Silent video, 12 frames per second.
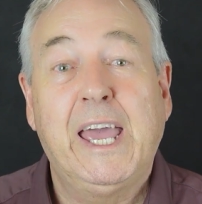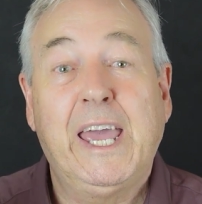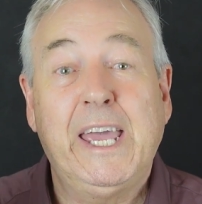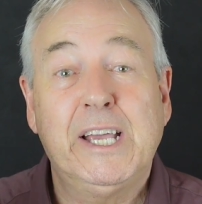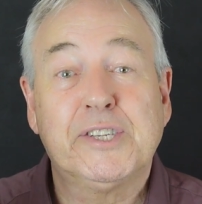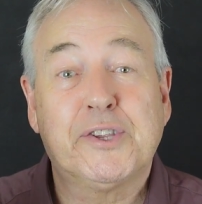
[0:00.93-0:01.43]

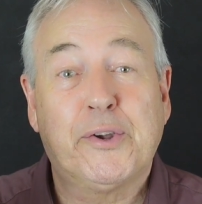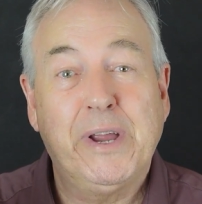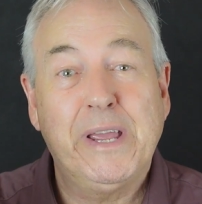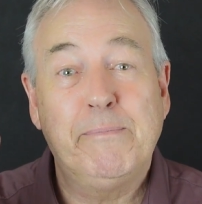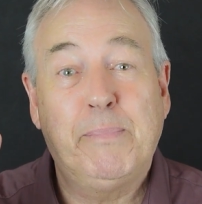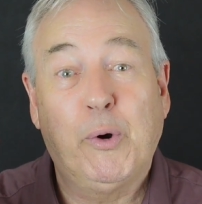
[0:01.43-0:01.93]
Here's
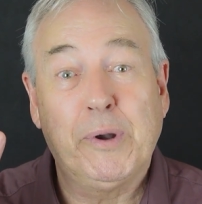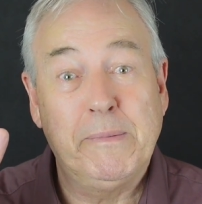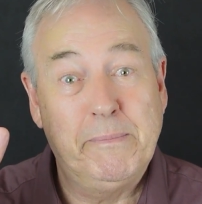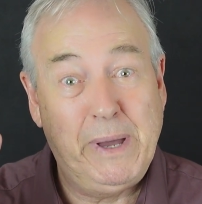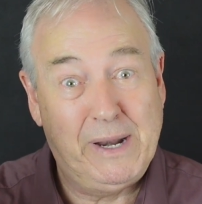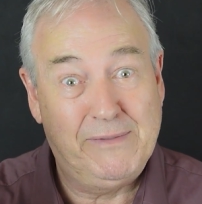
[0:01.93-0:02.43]
three
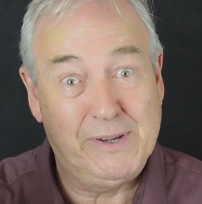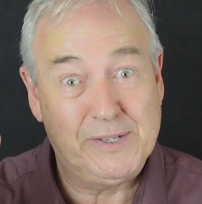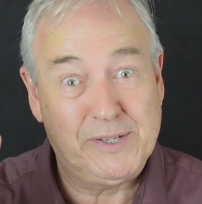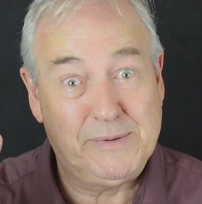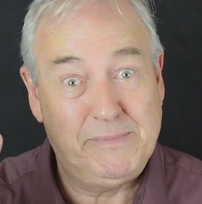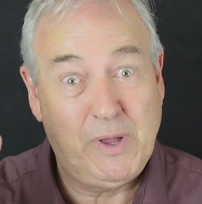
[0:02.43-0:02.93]
important
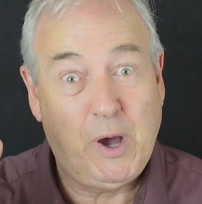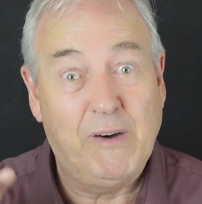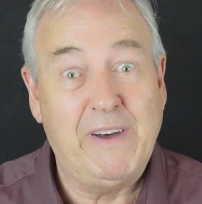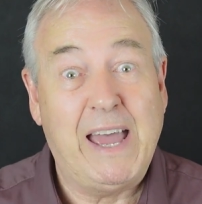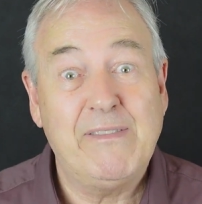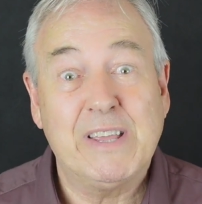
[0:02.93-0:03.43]
benefits of
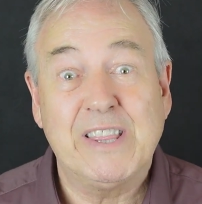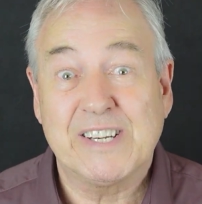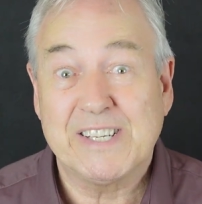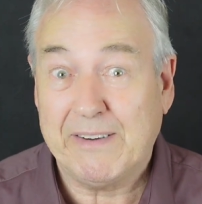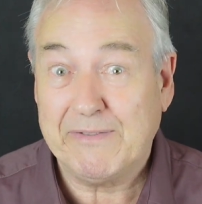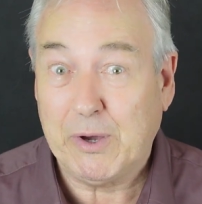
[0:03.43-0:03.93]
having the
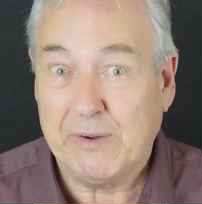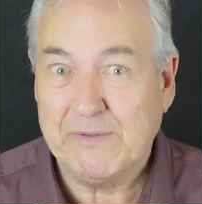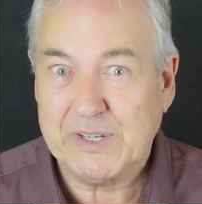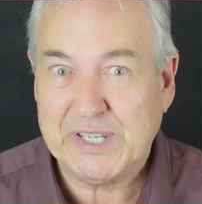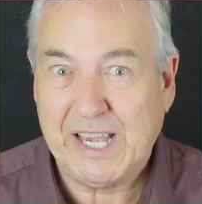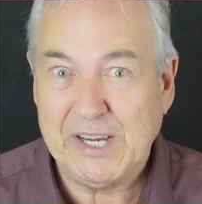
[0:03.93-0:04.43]
tough
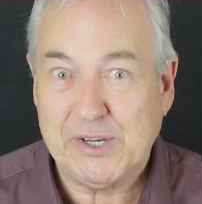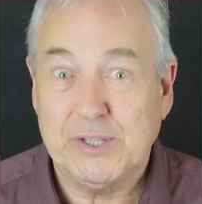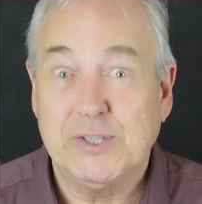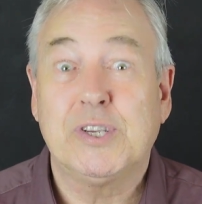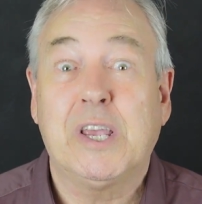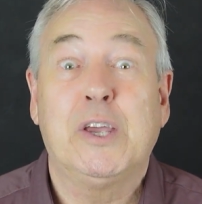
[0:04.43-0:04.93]

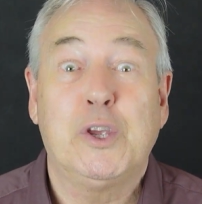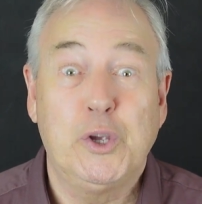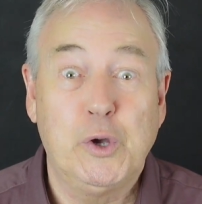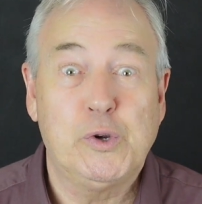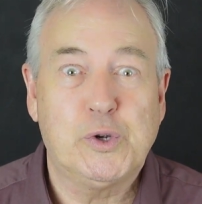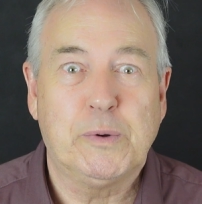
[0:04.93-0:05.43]
conversations
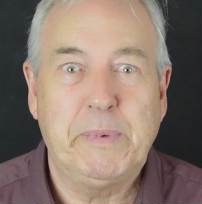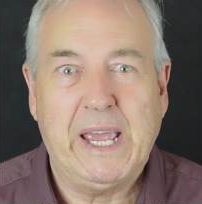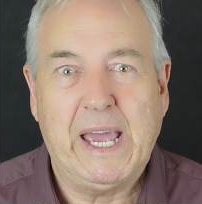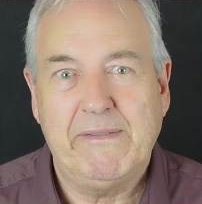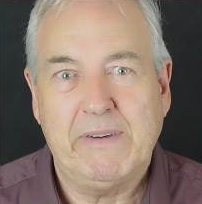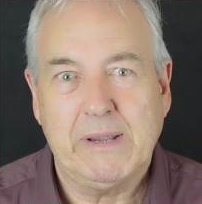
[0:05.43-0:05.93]
you should be
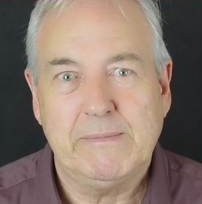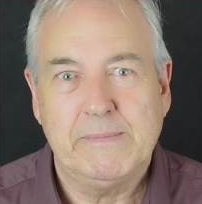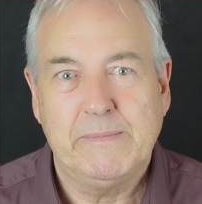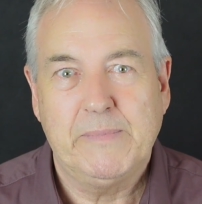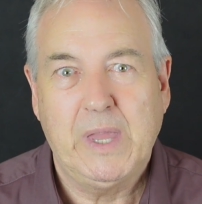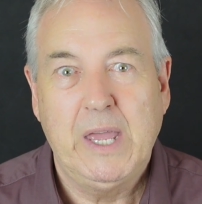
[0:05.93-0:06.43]
having.
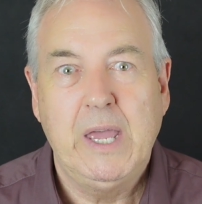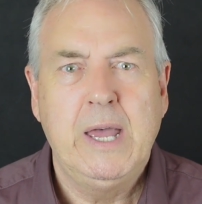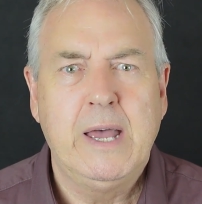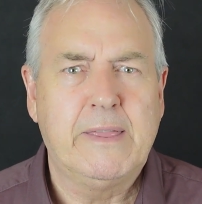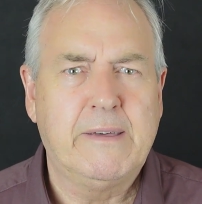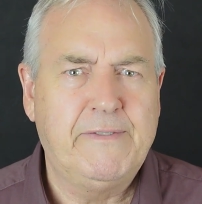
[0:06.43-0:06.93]

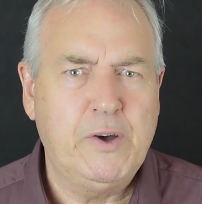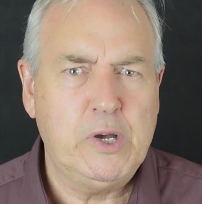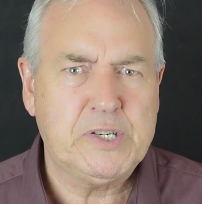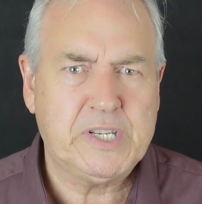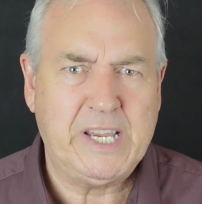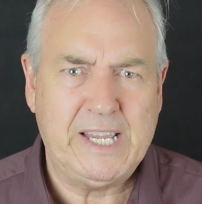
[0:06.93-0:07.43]
The
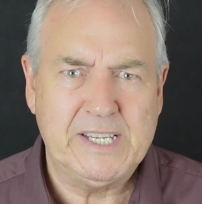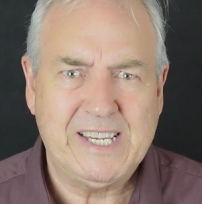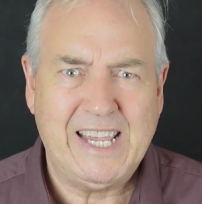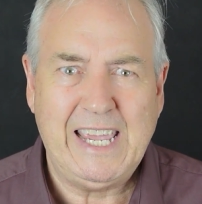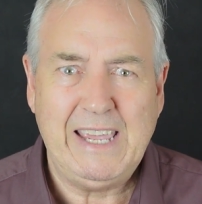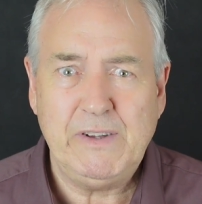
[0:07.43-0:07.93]
first
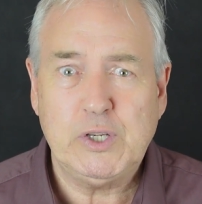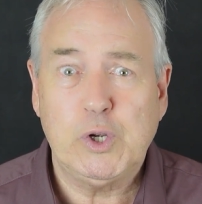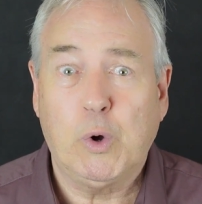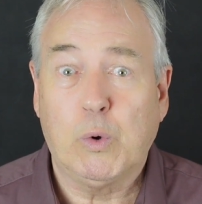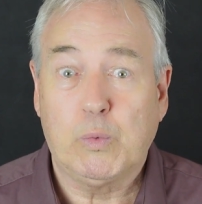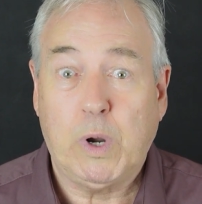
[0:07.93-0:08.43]
is if it's
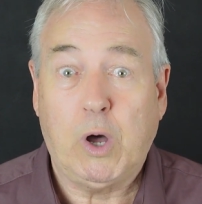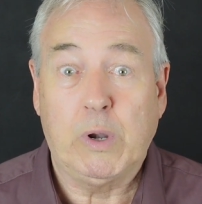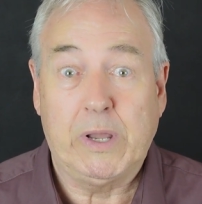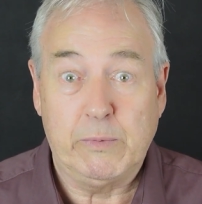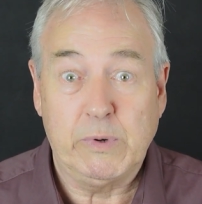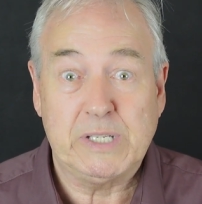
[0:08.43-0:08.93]
your role
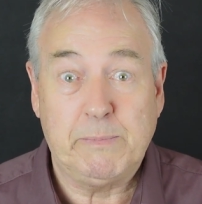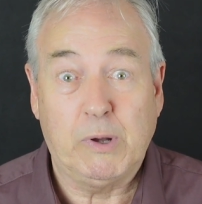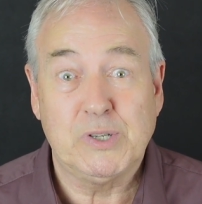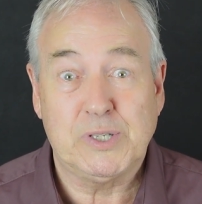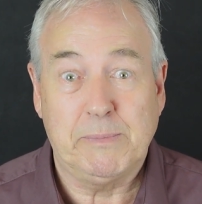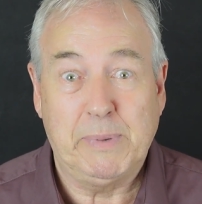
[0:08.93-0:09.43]
and
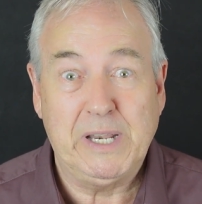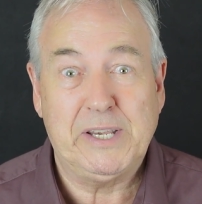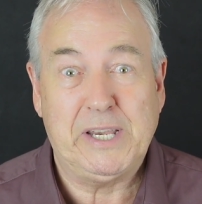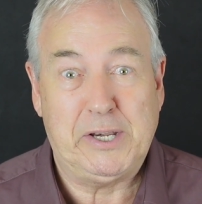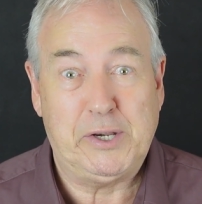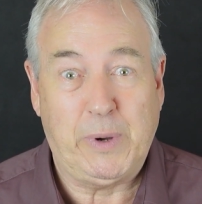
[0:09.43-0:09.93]

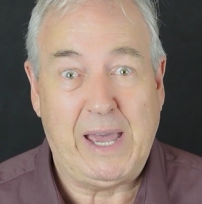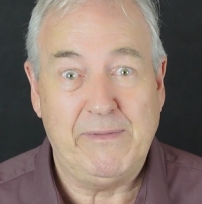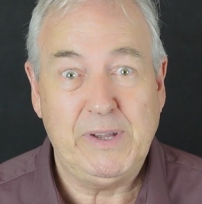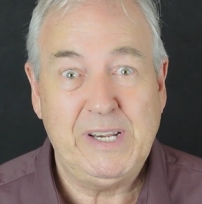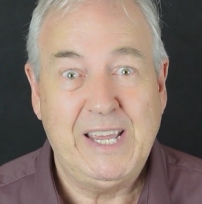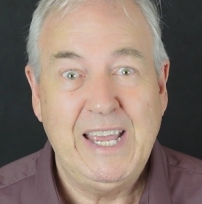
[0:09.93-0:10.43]
responsibility to have
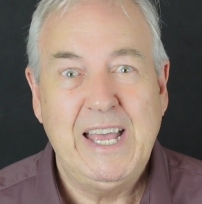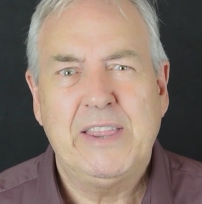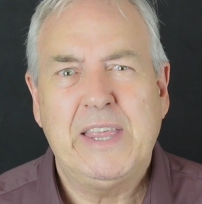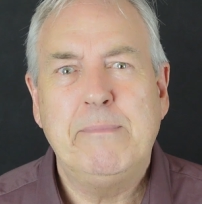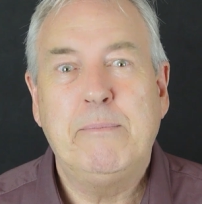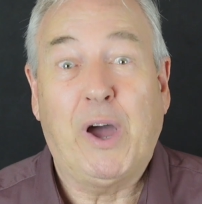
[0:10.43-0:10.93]
it,
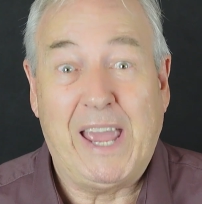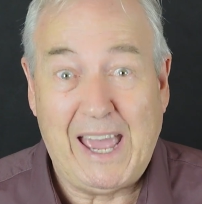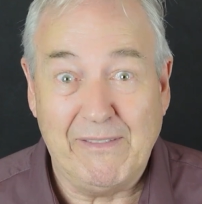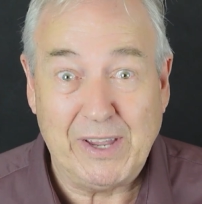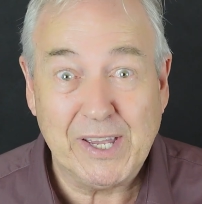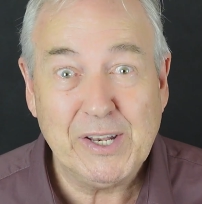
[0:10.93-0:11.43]
then by
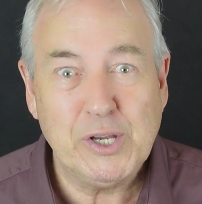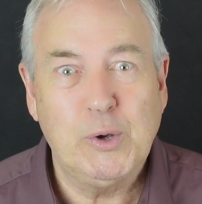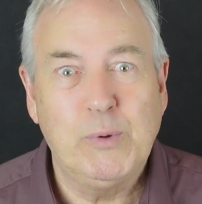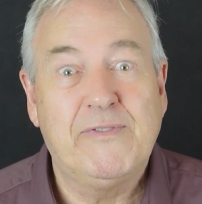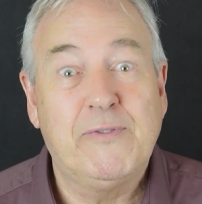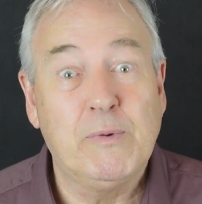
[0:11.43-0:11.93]
having it,
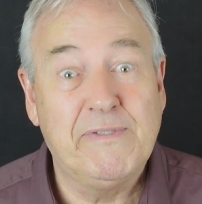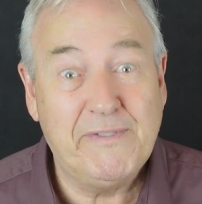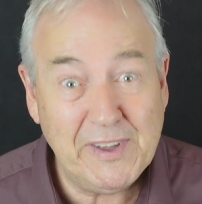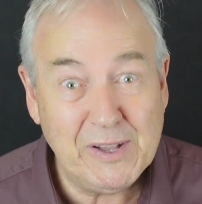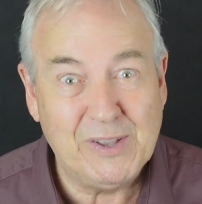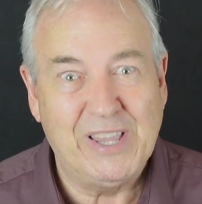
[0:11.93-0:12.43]
you
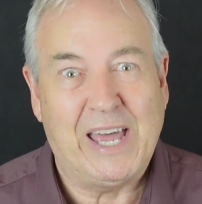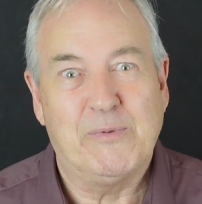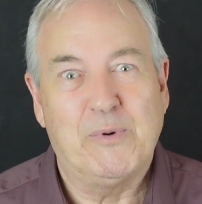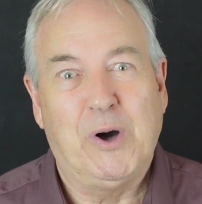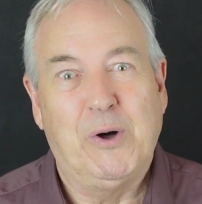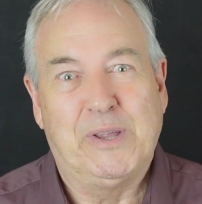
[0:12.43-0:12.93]
fulfill that
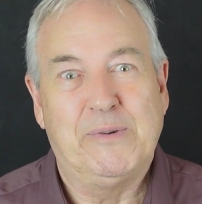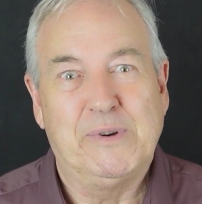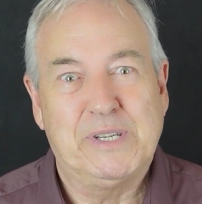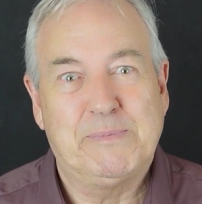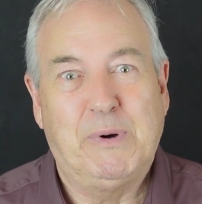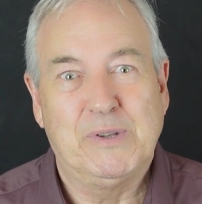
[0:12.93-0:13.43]
role and
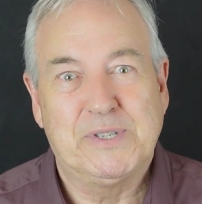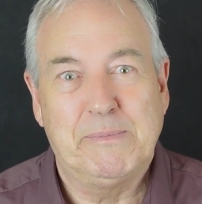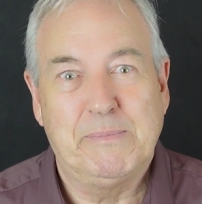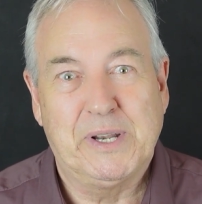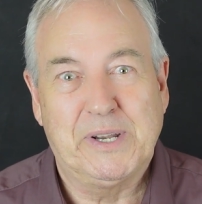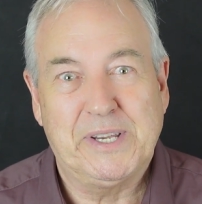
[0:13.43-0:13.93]

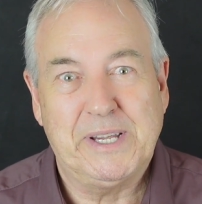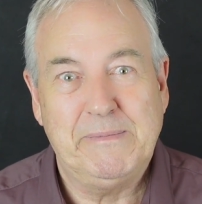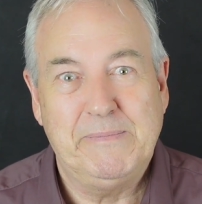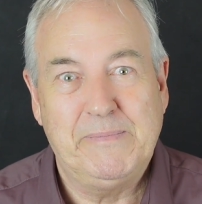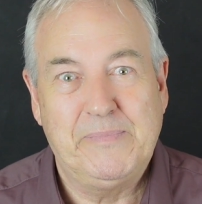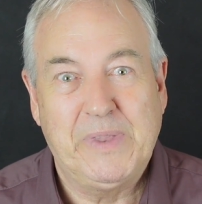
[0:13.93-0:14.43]
responsibility.
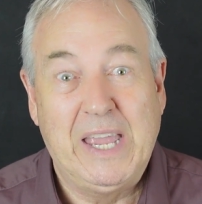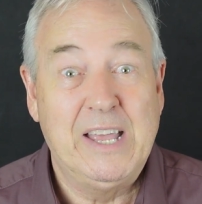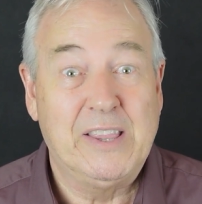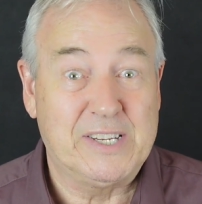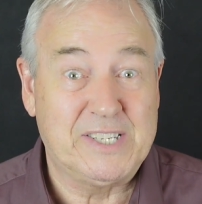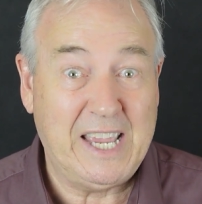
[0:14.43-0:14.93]

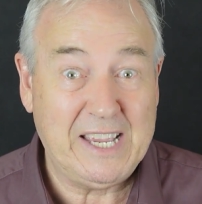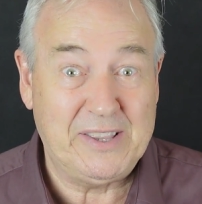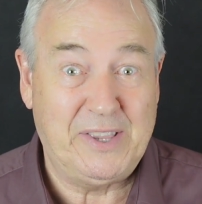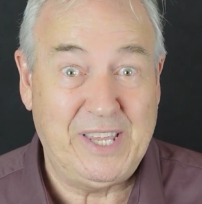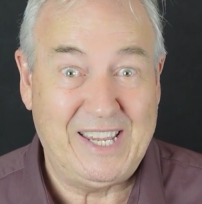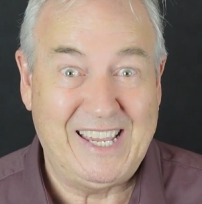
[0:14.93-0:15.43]
The
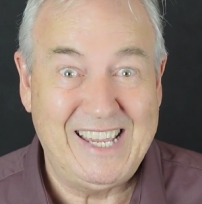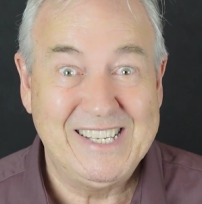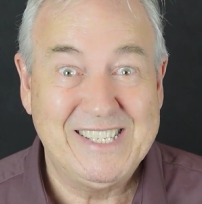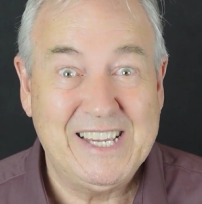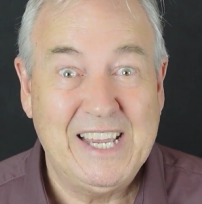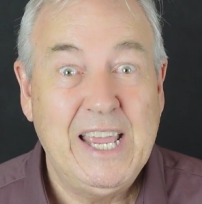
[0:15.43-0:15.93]
second thing
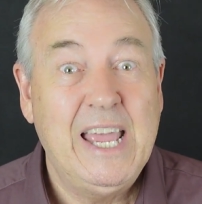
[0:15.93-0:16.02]
is